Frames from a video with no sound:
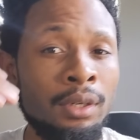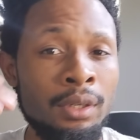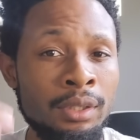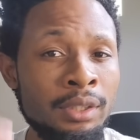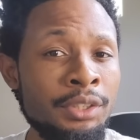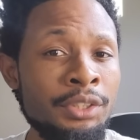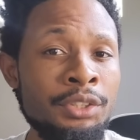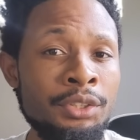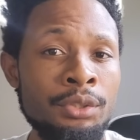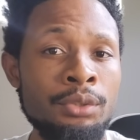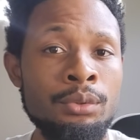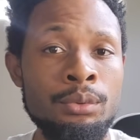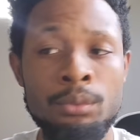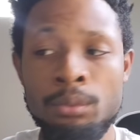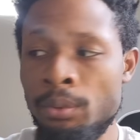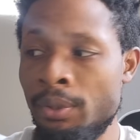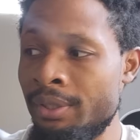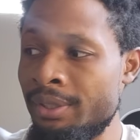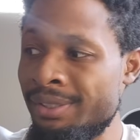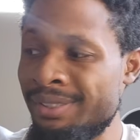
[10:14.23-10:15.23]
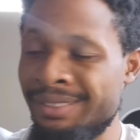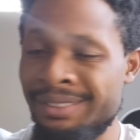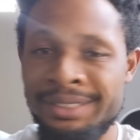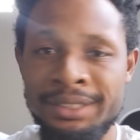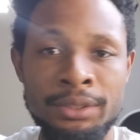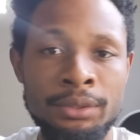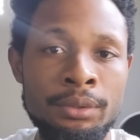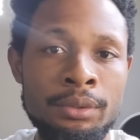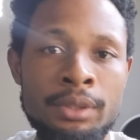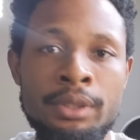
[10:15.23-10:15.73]
Are you
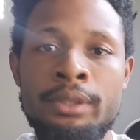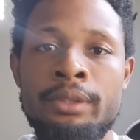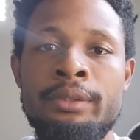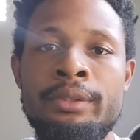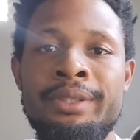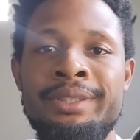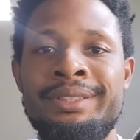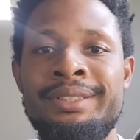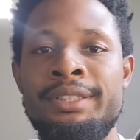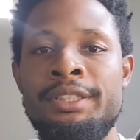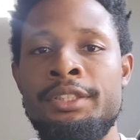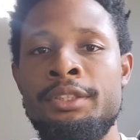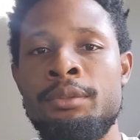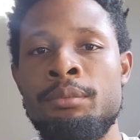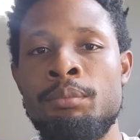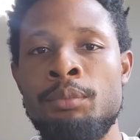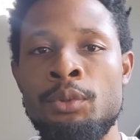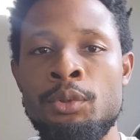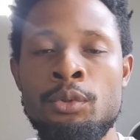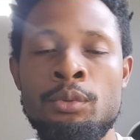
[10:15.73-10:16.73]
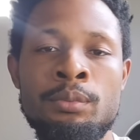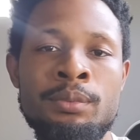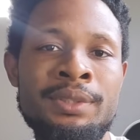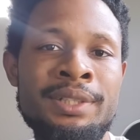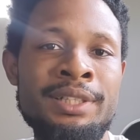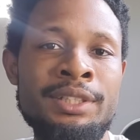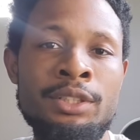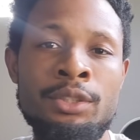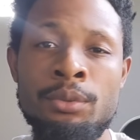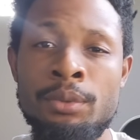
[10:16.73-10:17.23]
still hearing these
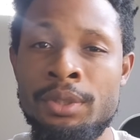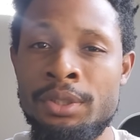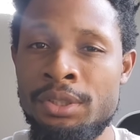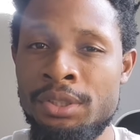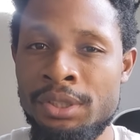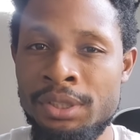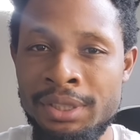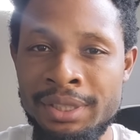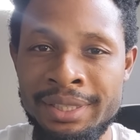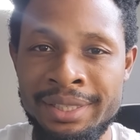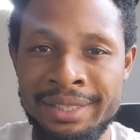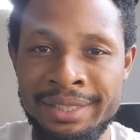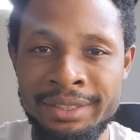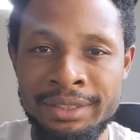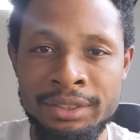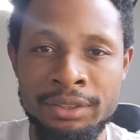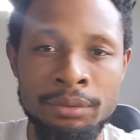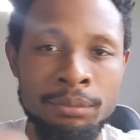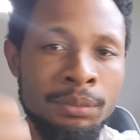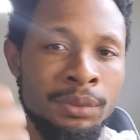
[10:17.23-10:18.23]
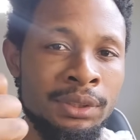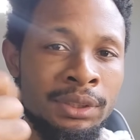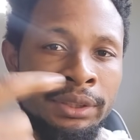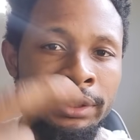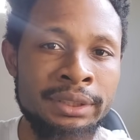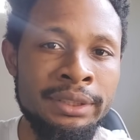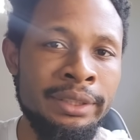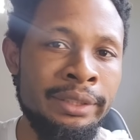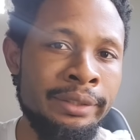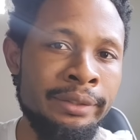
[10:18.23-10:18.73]
booms that USGS, the
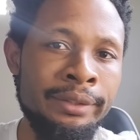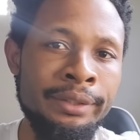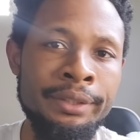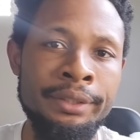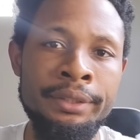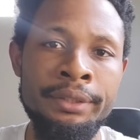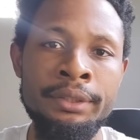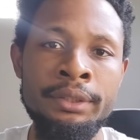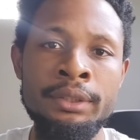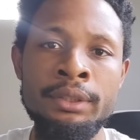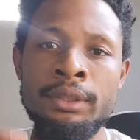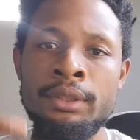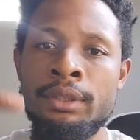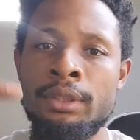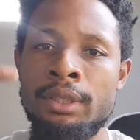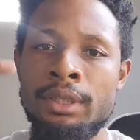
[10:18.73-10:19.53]
military,